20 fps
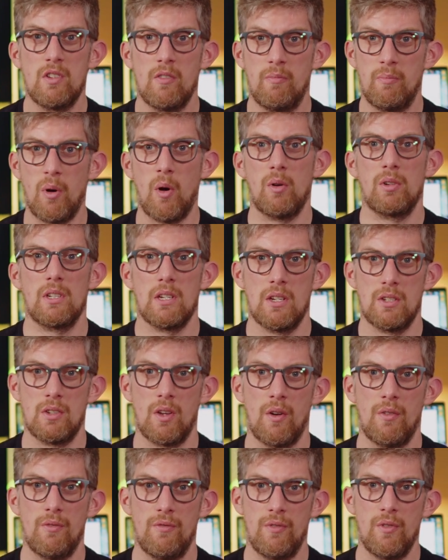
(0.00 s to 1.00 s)
of boxes
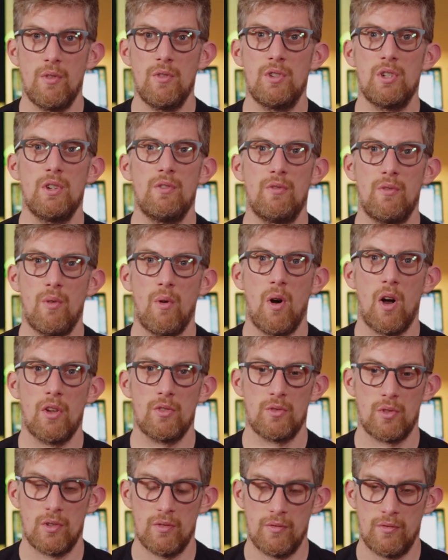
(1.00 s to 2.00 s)
of Fuji
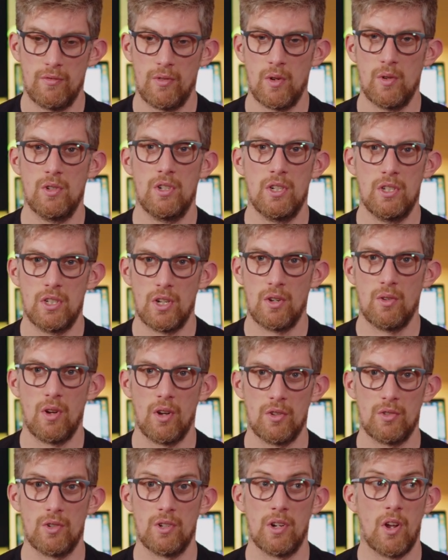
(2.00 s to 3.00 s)
400 and Fuji 200,